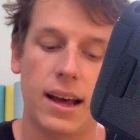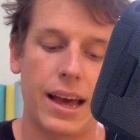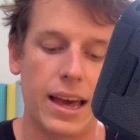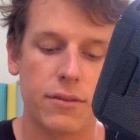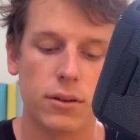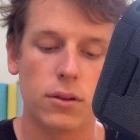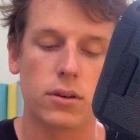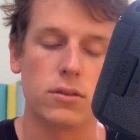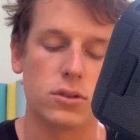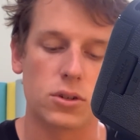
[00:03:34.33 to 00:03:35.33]
I have a
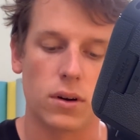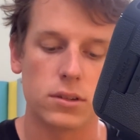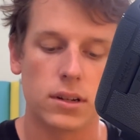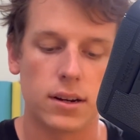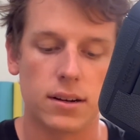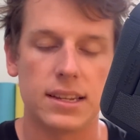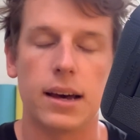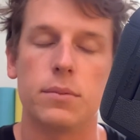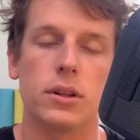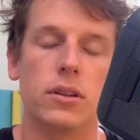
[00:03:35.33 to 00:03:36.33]
little controller
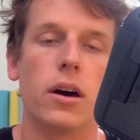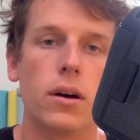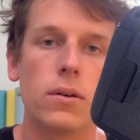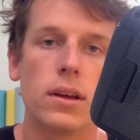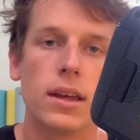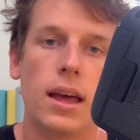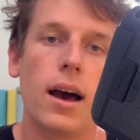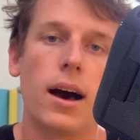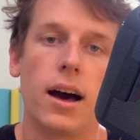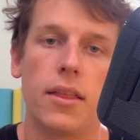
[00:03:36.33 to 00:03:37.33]
down below
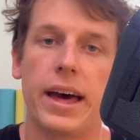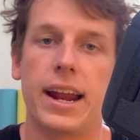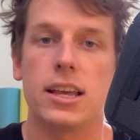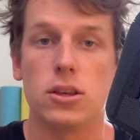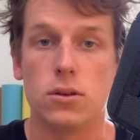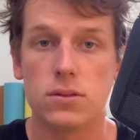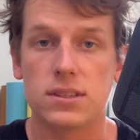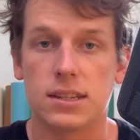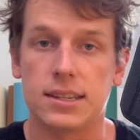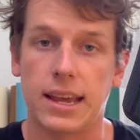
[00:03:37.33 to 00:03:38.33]
that I
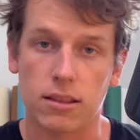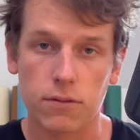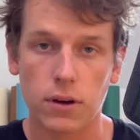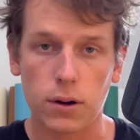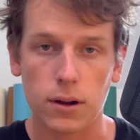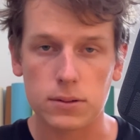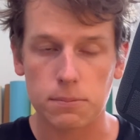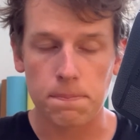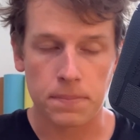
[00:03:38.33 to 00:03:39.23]
use to take the photos.